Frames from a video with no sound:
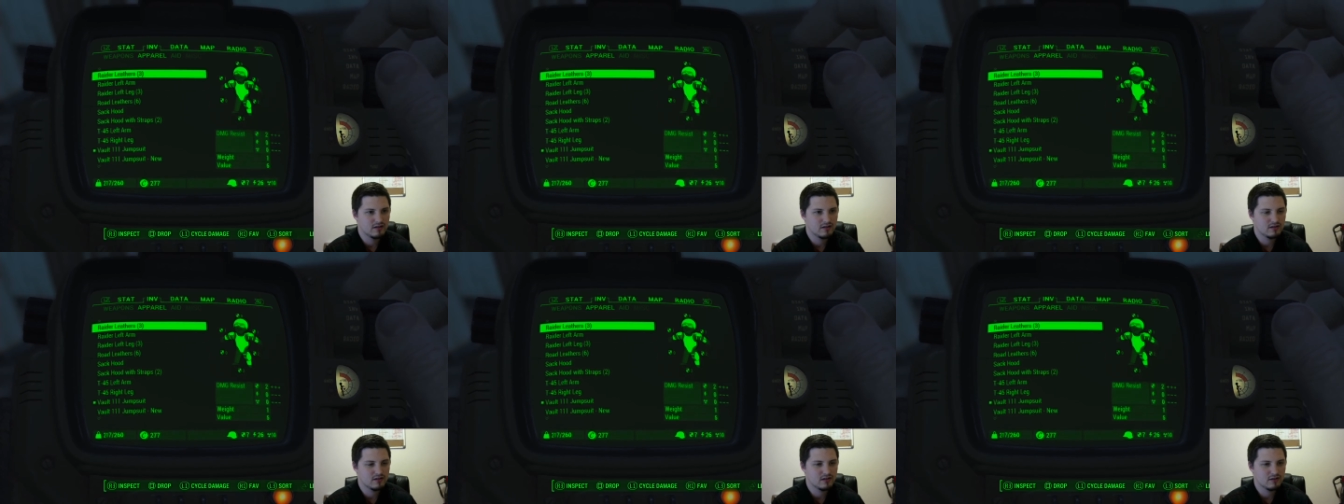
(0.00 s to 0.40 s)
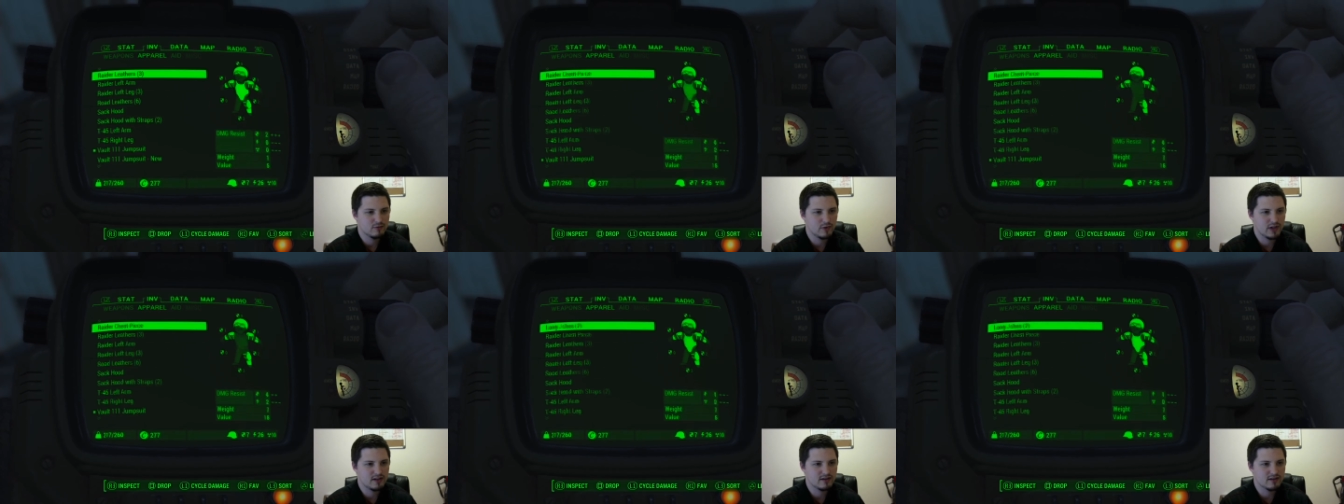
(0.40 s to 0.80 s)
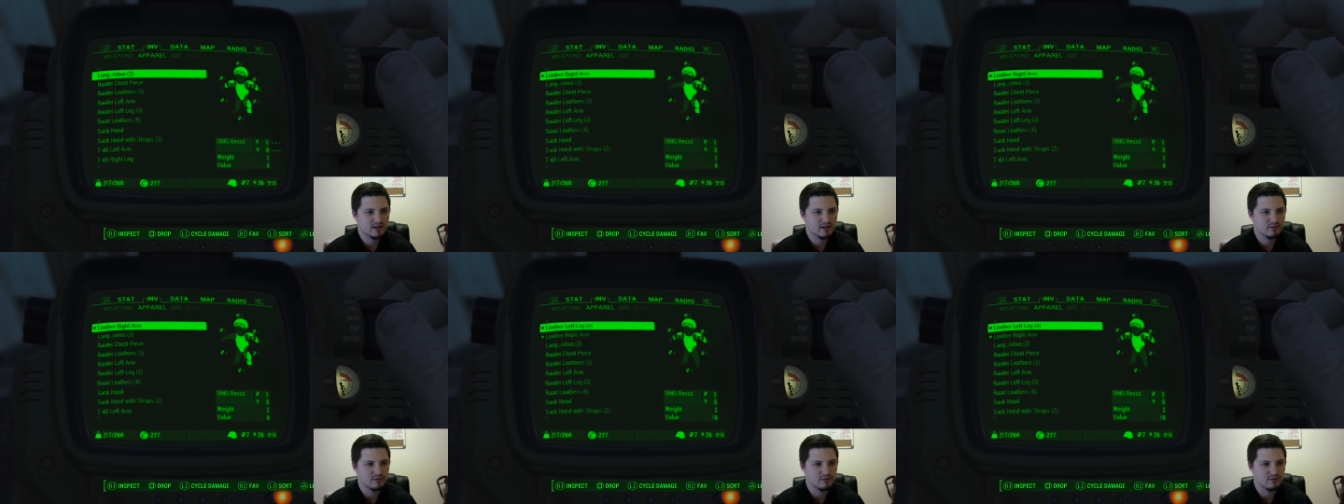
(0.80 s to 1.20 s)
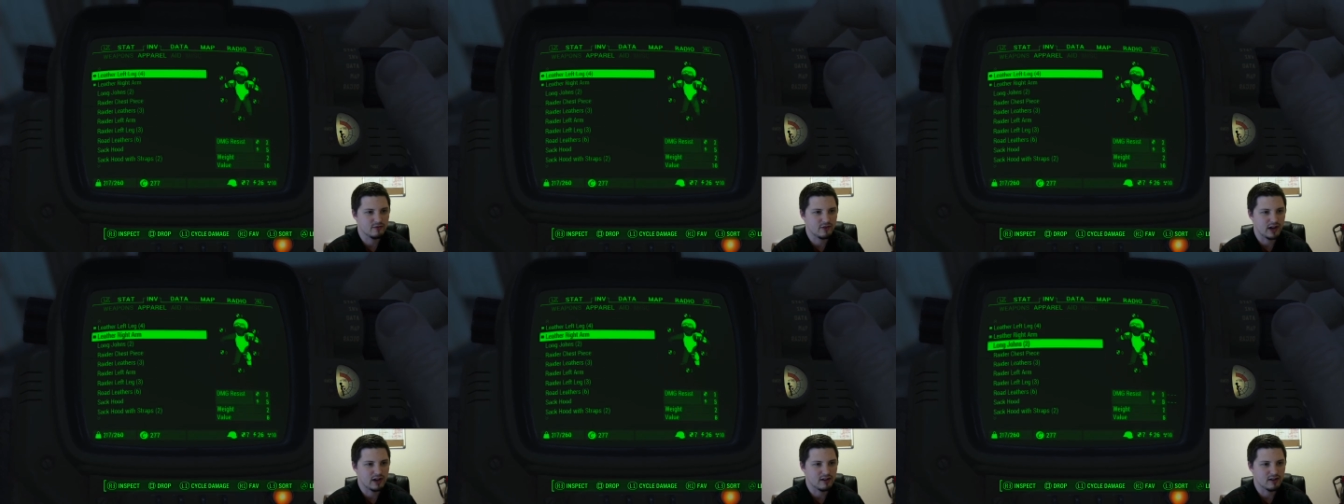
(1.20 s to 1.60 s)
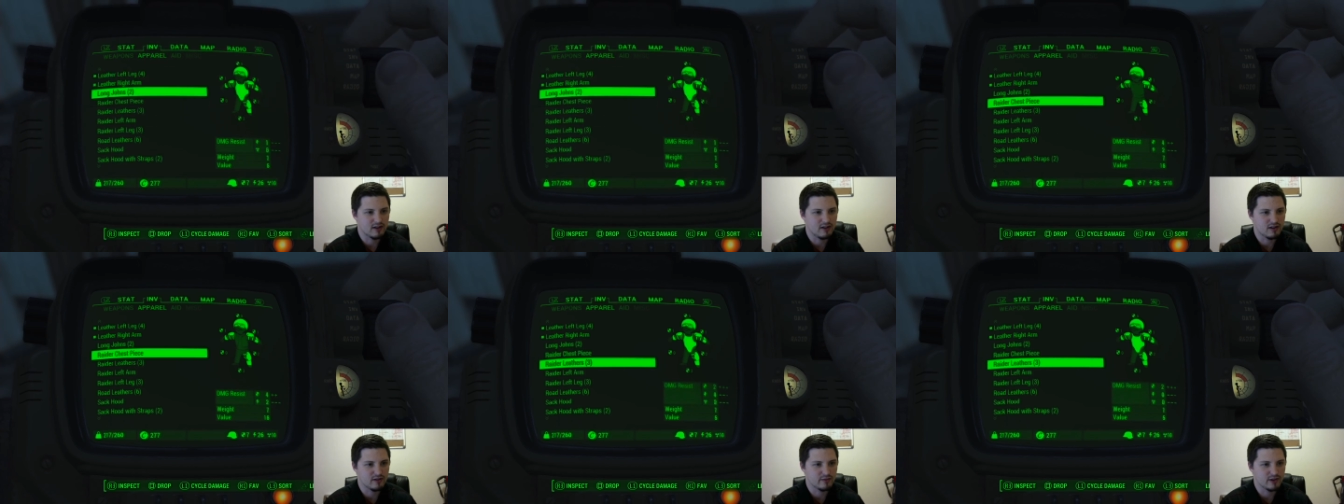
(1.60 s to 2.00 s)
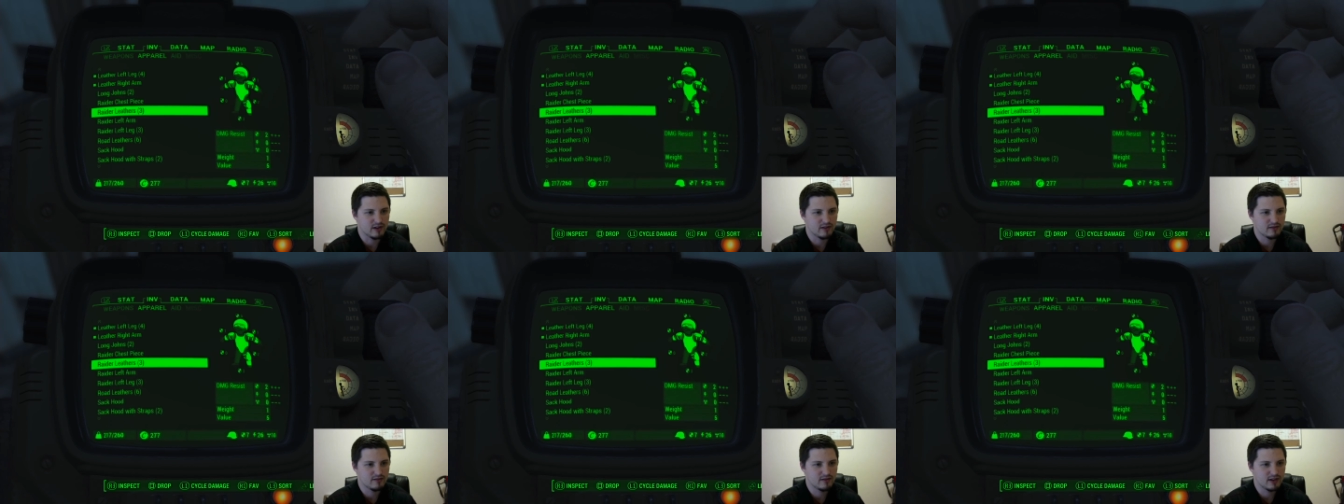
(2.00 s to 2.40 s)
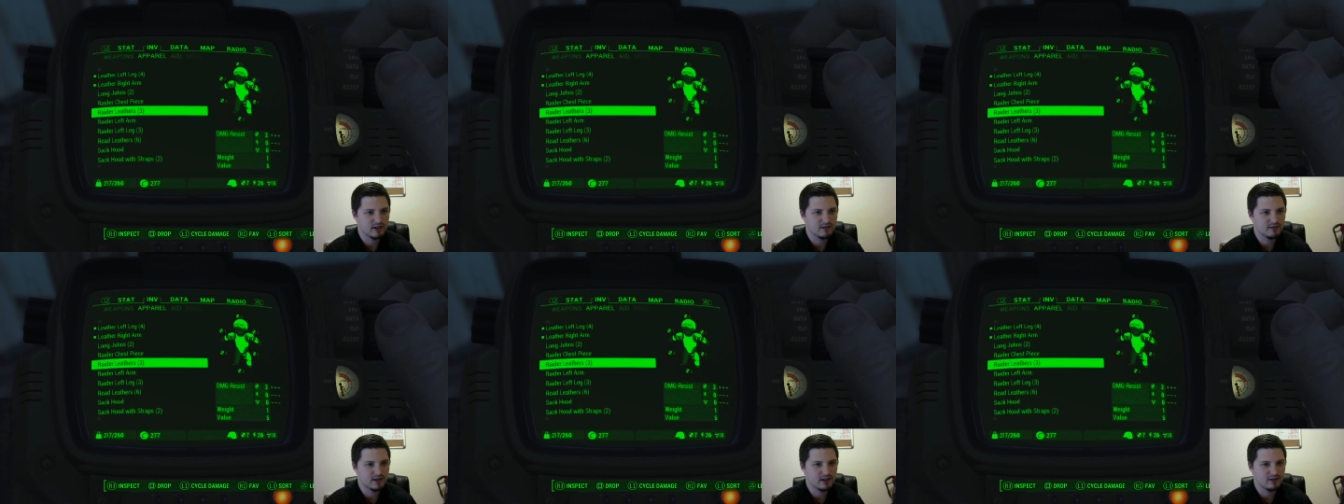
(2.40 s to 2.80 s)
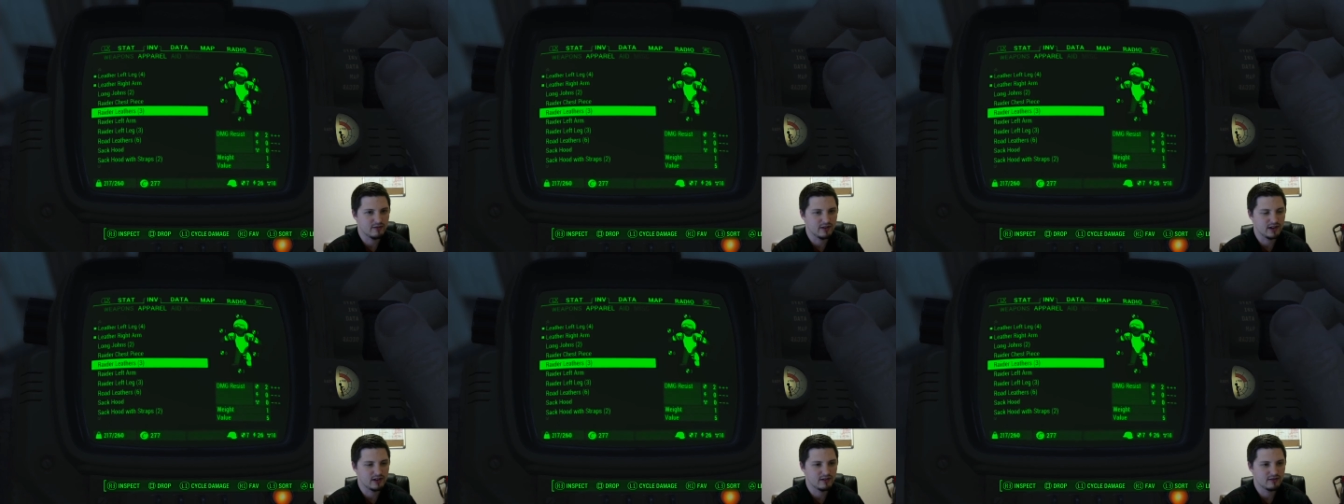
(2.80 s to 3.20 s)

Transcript: Let's wear some raider armor. Why don't we?